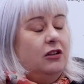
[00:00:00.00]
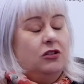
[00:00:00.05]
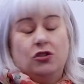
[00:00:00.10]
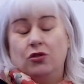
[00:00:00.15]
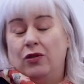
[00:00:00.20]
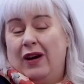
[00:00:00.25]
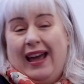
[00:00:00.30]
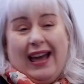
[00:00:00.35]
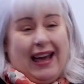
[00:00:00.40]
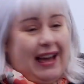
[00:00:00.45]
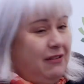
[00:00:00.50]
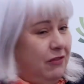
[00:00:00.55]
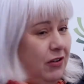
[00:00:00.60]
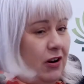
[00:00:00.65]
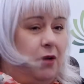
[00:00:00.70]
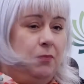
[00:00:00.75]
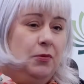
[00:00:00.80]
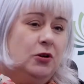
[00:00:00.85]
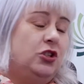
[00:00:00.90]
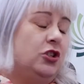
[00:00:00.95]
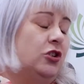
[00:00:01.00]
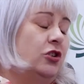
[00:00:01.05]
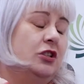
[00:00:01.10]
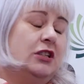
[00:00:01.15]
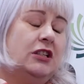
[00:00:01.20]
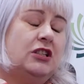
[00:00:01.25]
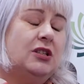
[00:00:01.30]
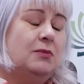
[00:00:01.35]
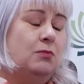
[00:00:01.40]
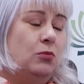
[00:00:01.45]
do I have an
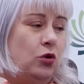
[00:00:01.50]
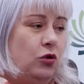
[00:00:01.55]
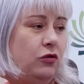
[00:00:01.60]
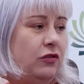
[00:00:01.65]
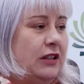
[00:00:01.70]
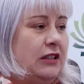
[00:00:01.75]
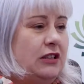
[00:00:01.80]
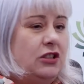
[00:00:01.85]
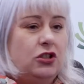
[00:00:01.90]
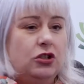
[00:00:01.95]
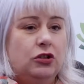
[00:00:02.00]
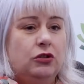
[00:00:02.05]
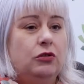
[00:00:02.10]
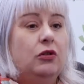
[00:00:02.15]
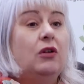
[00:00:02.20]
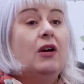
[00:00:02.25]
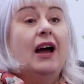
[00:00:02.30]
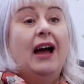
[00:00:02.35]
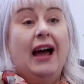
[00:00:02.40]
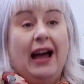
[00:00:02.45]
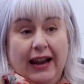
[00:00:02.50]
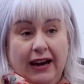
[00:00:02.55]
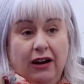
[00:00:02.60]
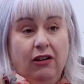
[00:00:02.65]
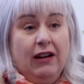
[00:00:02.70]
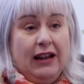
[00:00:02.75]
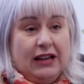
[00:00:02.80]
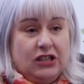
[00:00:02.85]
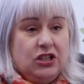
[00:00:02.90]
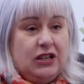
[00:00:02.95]
opportunity to move into
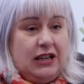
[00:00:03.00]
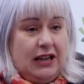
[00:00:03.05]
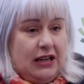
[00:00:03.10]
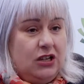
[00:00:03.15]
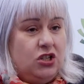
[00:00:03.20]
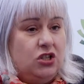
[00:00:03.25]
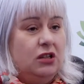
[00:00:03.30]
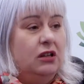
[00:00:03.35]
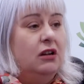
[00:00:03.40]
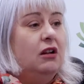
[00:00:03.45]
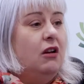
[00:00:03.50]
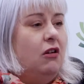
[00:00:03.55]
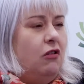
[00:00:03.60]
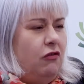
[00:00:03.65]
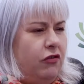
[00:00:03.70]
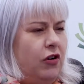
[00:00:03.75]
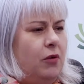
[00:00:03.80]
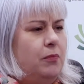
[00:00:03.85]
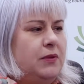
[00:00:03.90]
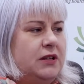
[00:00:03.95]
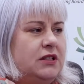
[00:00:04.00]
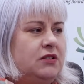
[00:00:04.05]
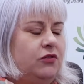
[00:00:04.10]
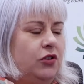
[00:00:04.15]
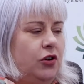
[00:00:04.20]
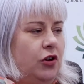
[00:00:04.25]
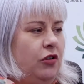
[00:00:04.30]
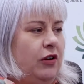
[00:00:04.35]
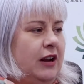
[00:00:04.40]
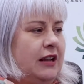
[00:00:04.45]
higher education from this
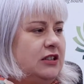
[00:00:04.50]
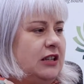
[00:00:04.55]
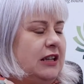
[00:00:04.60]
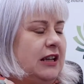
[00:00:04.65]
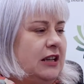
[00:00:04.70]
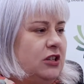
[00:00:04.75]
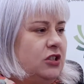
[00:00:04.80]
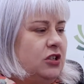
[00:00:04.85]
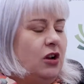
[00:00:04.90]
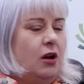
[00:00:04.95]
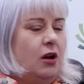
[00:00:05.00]
further education